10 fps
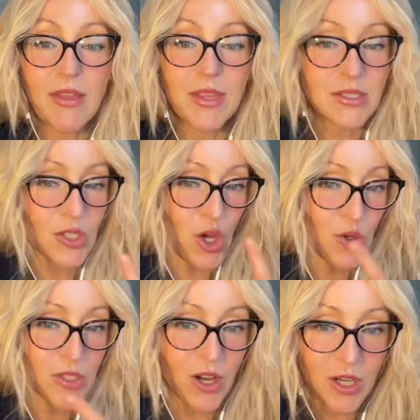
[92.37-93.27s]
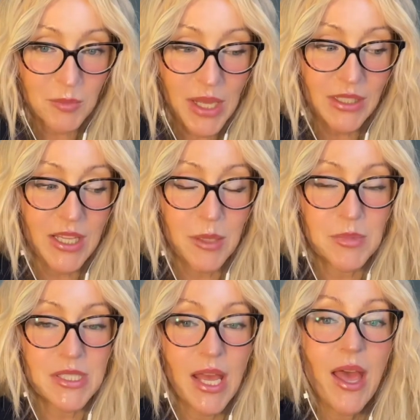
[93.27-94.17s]
this goes on my
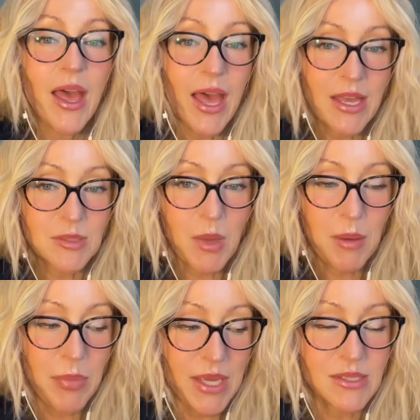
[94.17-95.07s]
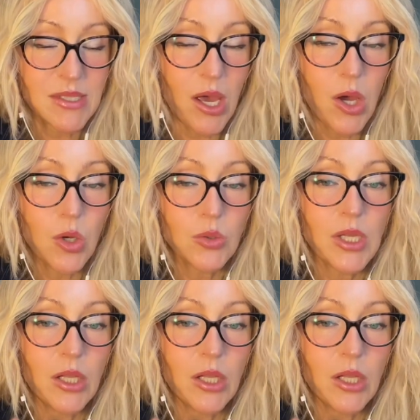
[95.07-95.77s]
lips as my base coat.